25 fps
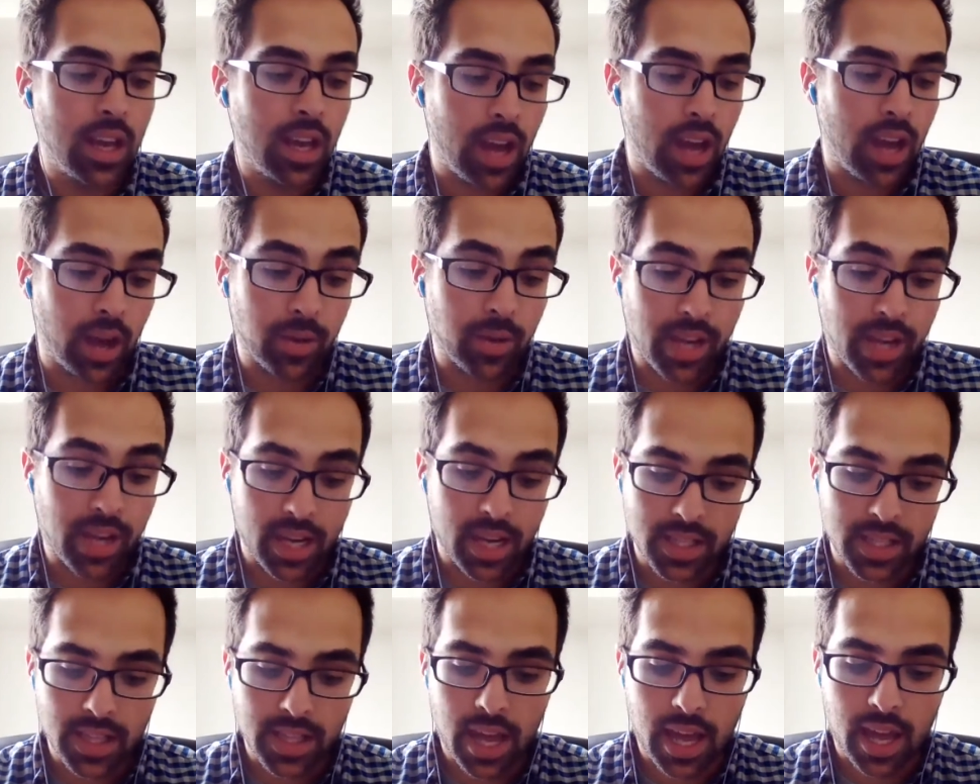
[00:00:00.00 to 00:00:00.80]

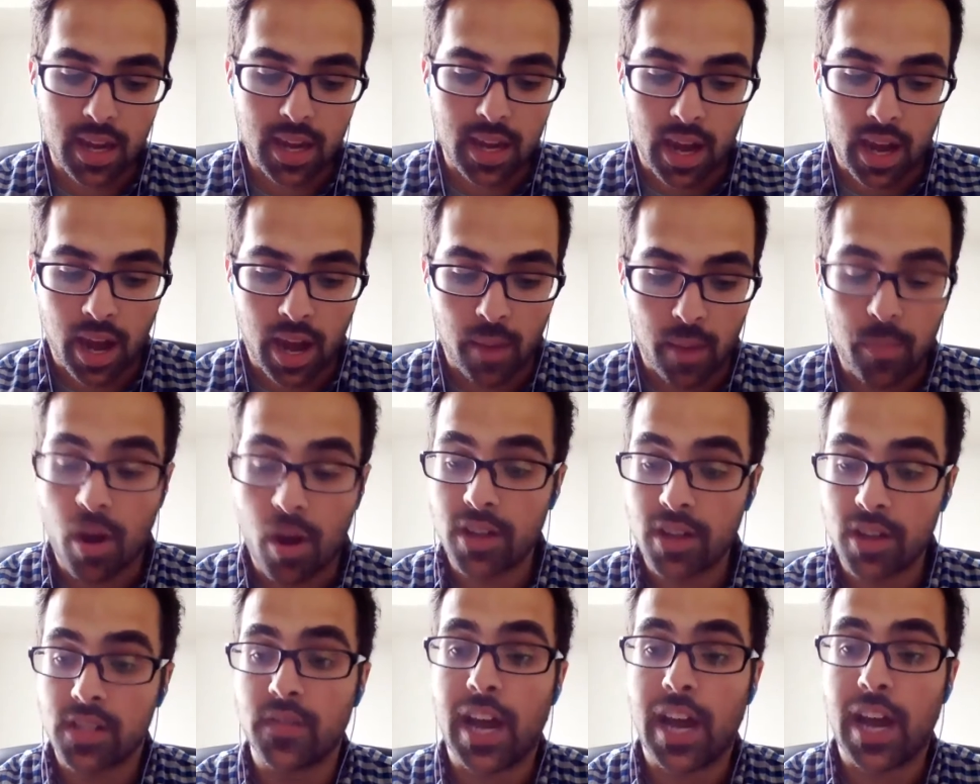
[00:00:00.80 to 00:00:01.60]
because of that, parts
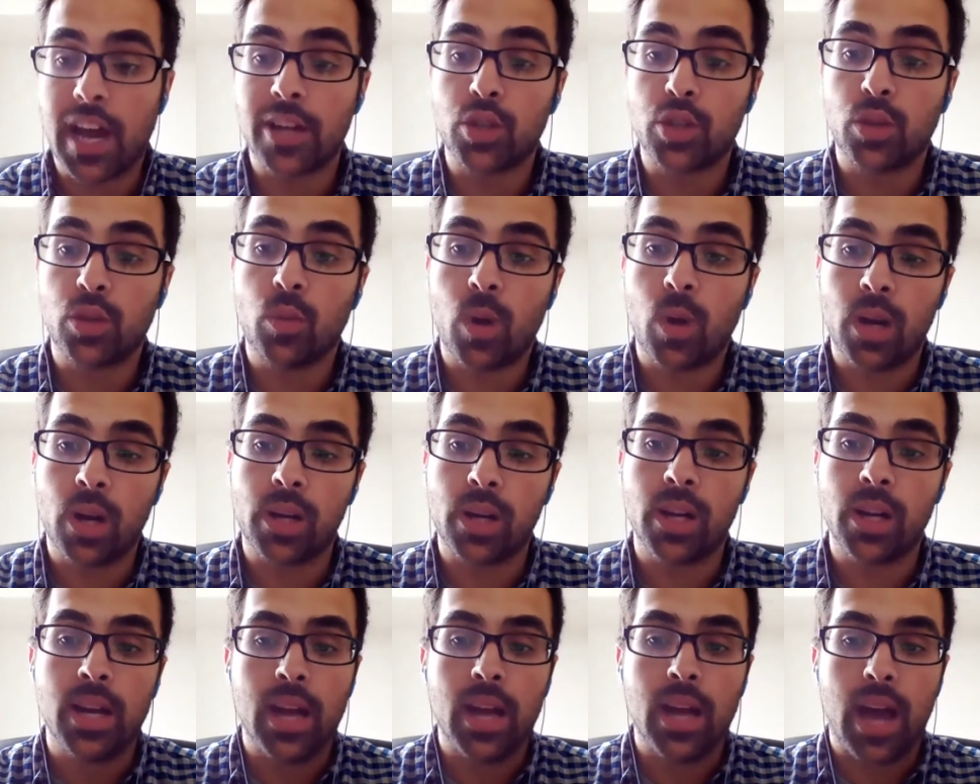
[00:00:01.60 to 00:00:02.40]
of Agile work,
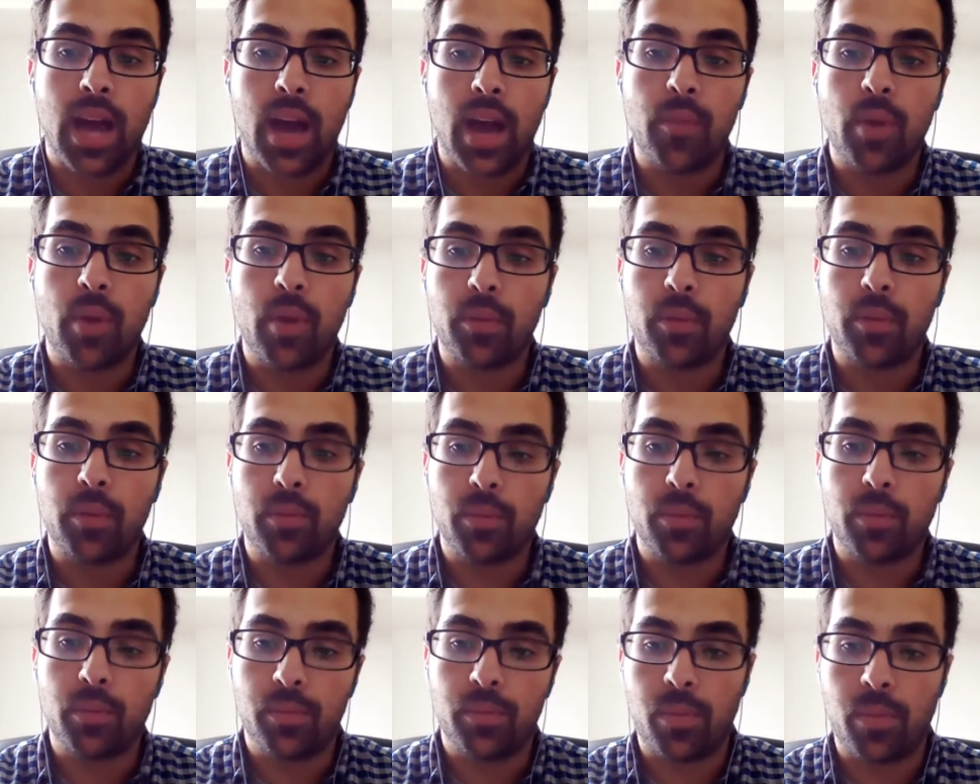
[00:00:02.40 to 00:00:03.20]
but
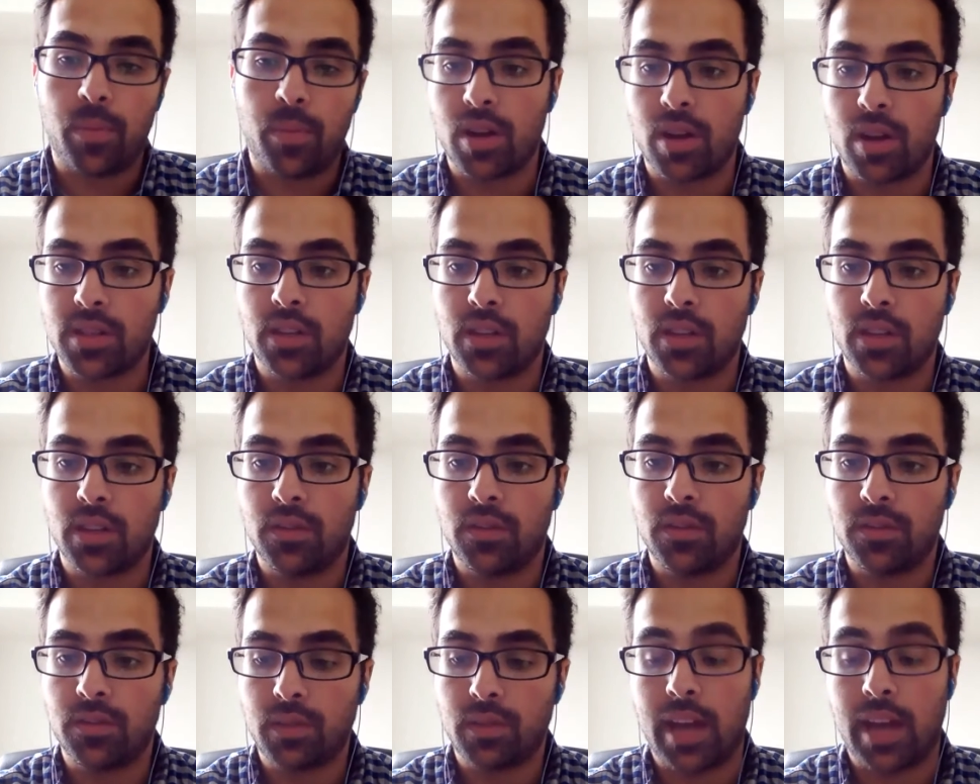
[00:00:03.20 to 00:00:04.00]
parts of
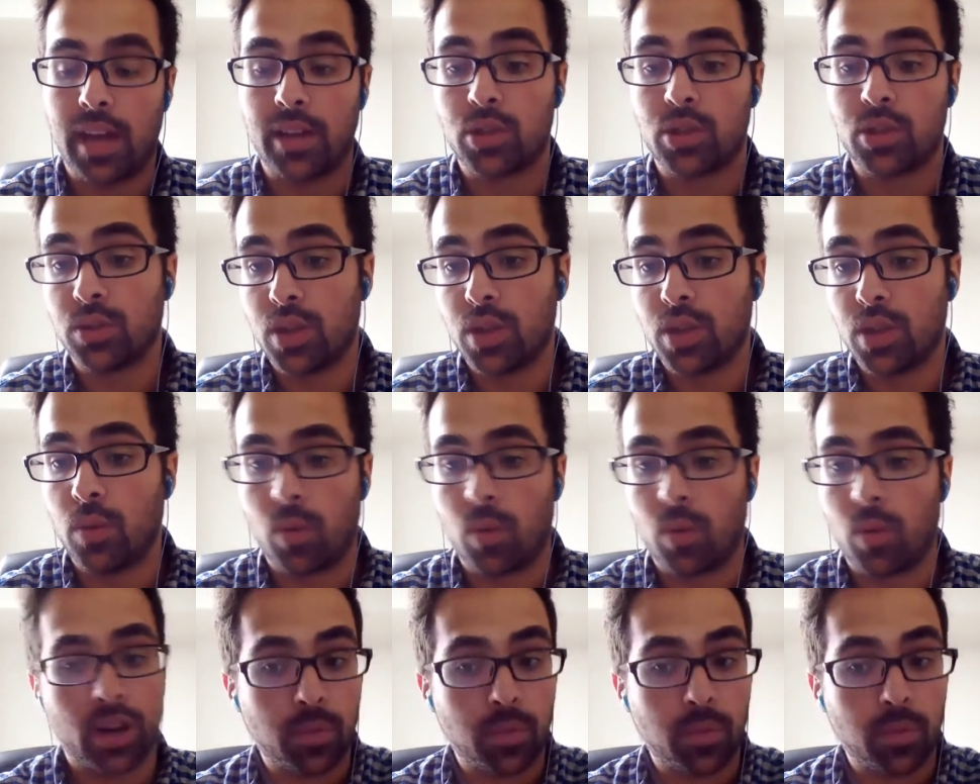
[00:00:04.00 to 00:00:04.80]
Agile don't
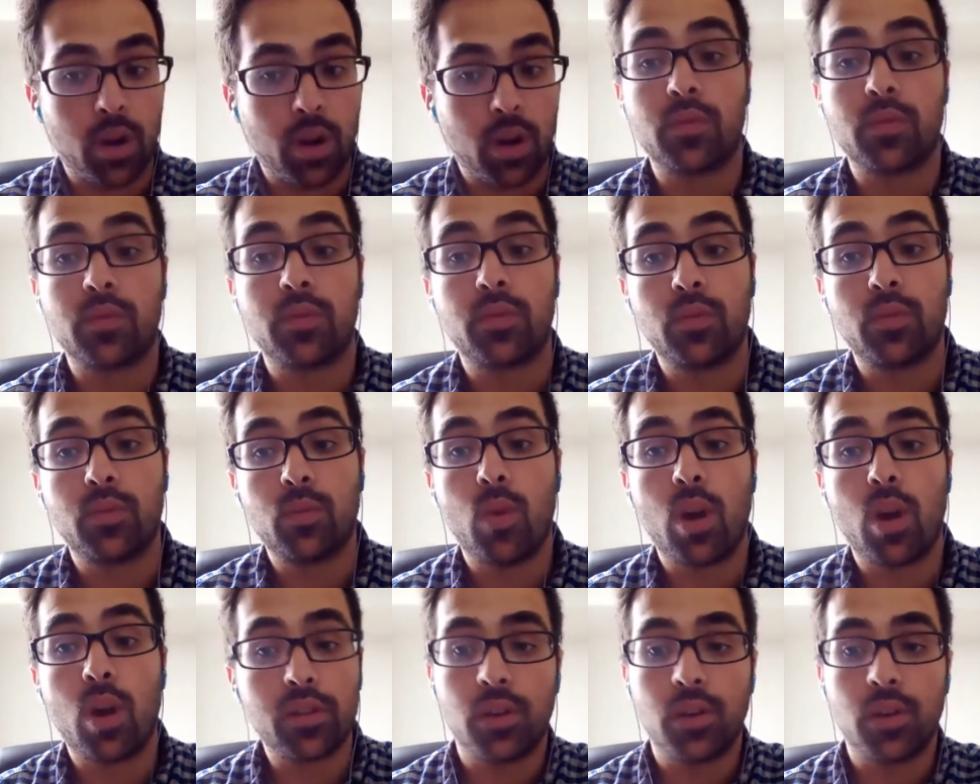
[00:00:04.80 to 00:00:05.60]
work, and parts of
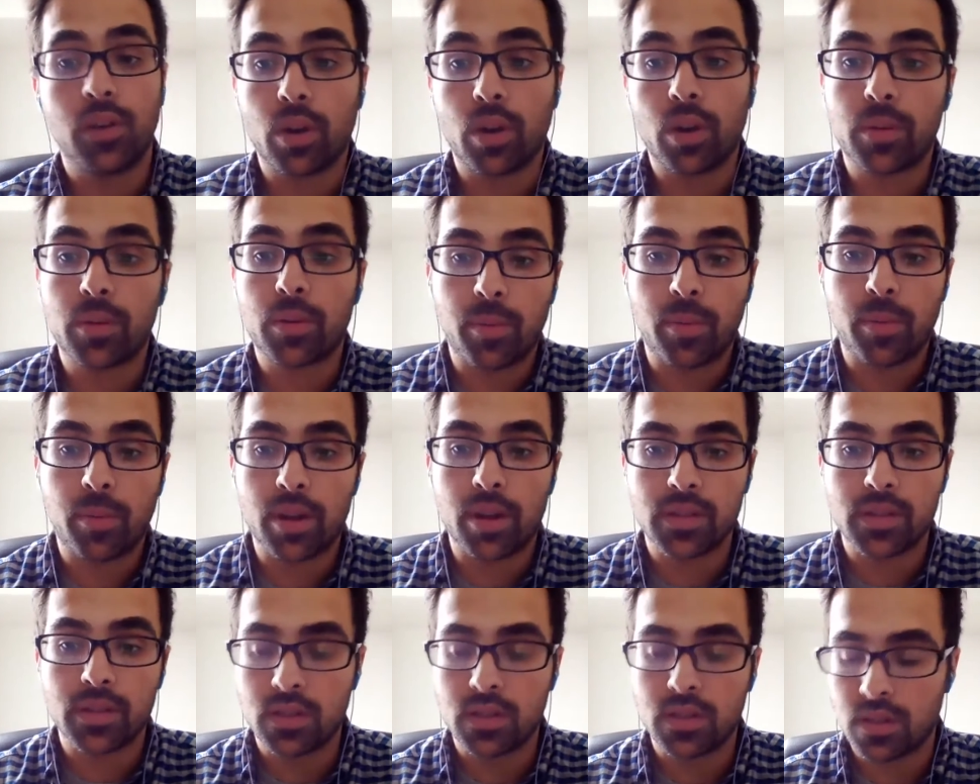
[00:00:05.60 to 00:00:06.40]
Waterfall work, but
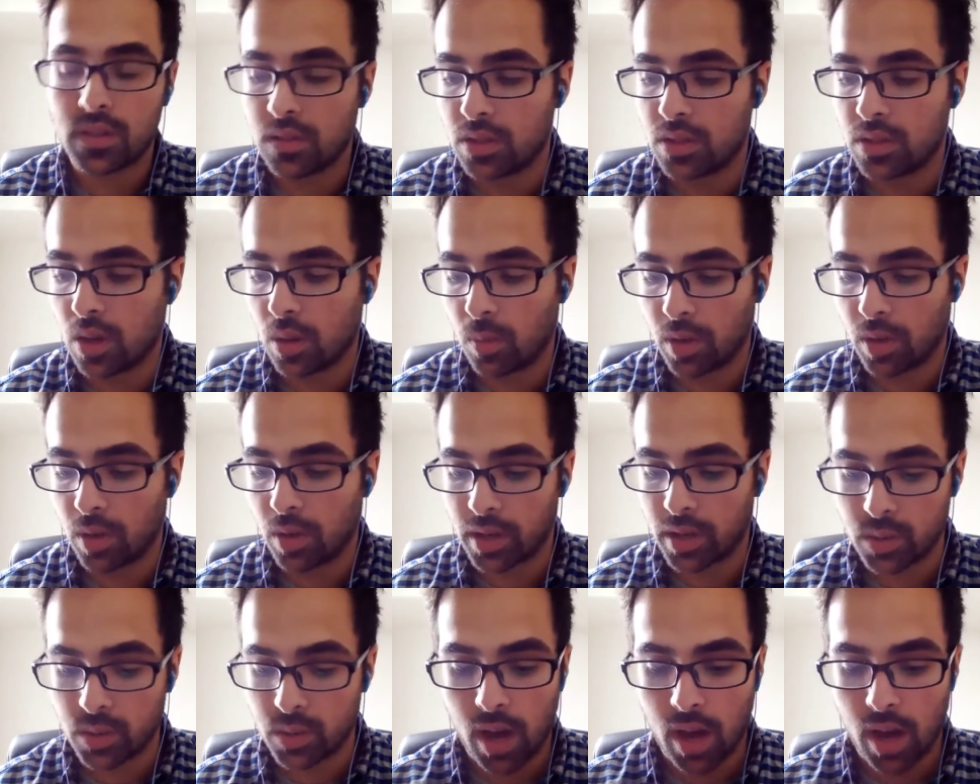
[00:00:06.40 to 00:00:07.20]
parts don't work
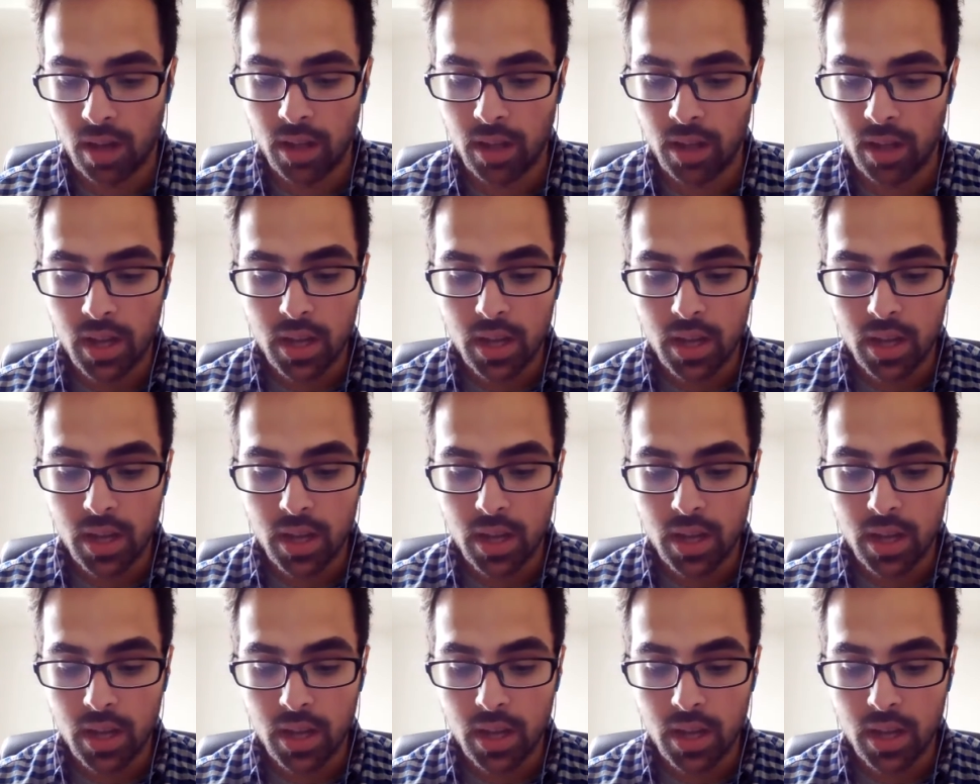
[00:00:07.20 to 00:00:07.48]
as well.